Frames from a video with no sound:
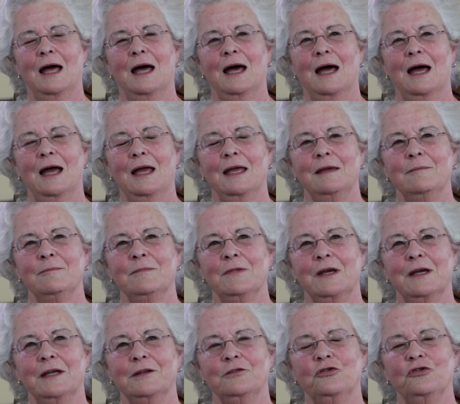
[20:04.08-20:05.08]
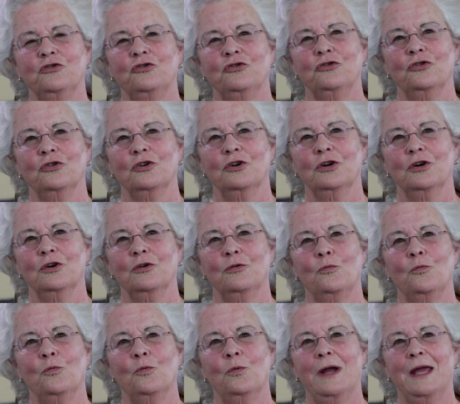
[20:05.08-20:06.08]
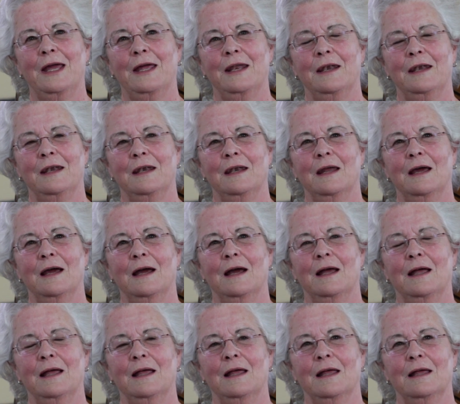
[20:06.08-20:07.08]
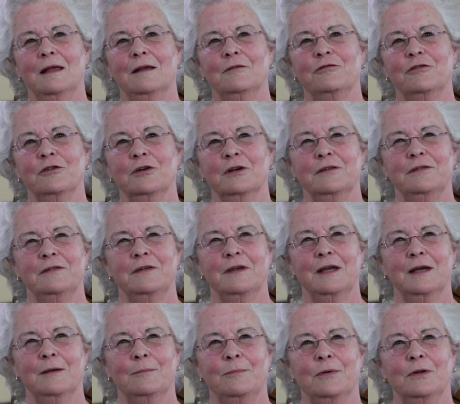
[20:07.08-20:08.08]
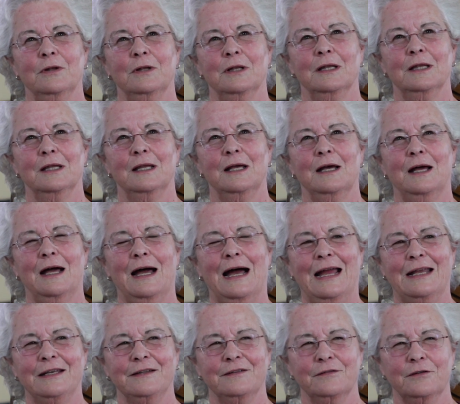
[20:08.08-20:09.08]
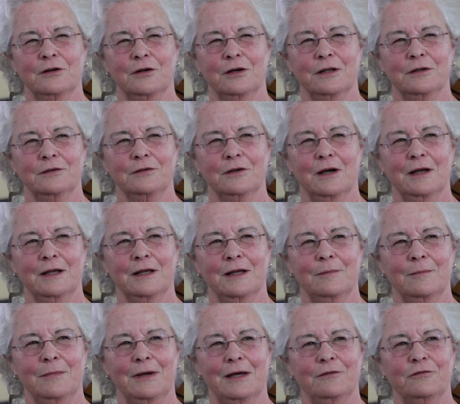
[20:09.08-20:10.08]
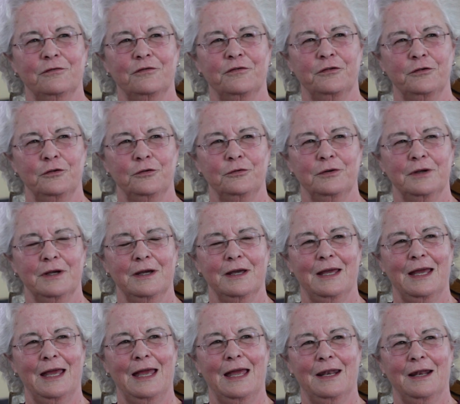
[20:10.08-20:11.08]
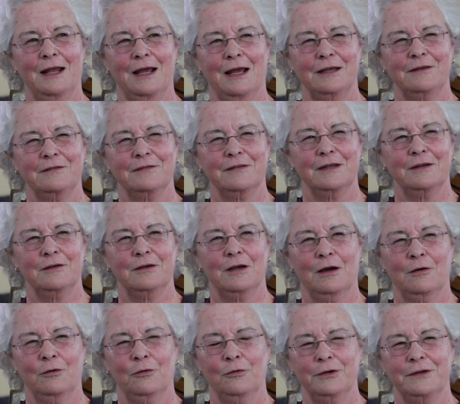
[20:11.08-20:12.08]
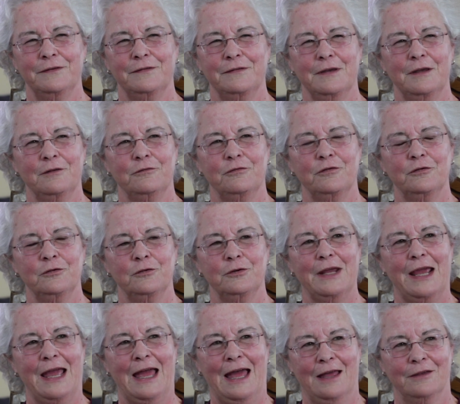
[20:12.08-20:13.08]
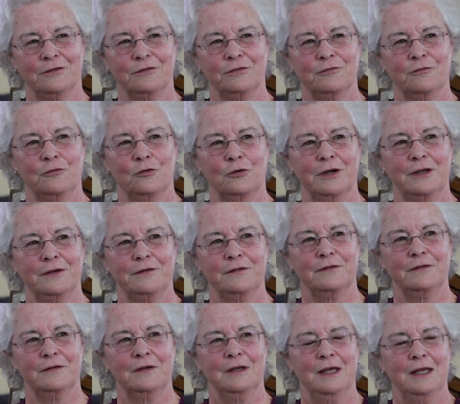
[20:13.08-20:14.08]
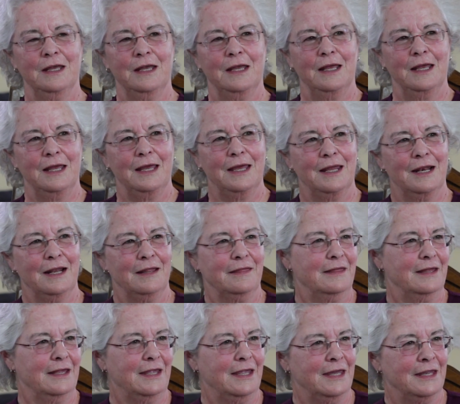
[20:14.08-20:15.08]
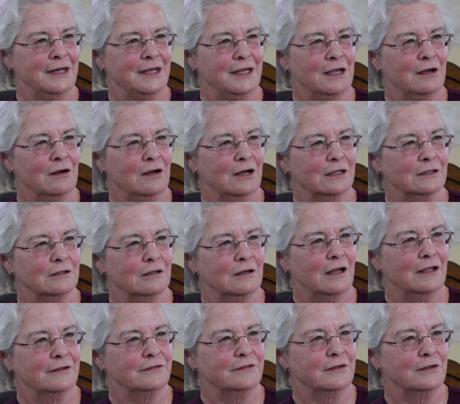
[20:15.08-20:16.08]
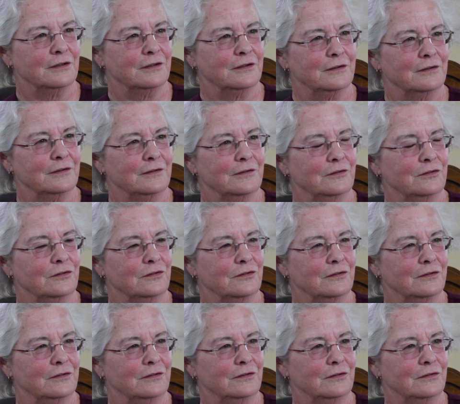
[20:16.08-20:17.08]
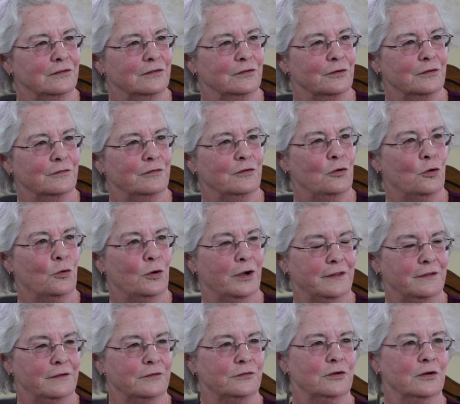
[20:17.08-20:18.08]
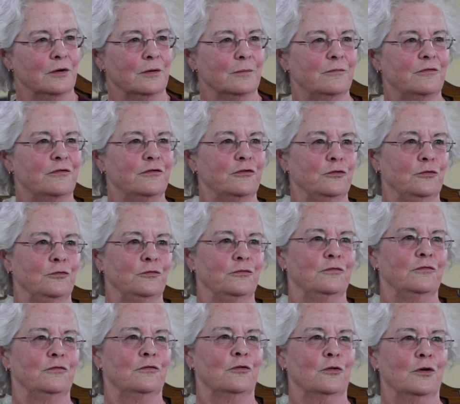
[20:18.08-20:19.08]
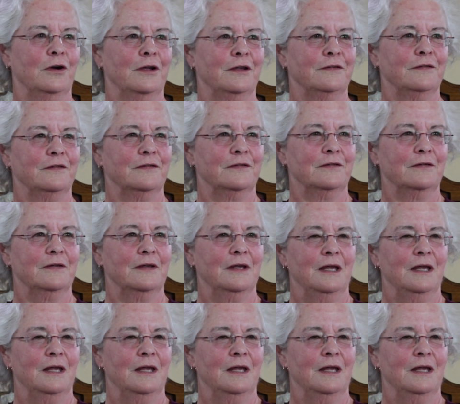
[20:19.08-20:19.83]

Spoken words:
I'm not sure when, for example, I started talking about food, and I always said food as voice. And I think Annie Hawk-Lawson sort of coined the term food voice.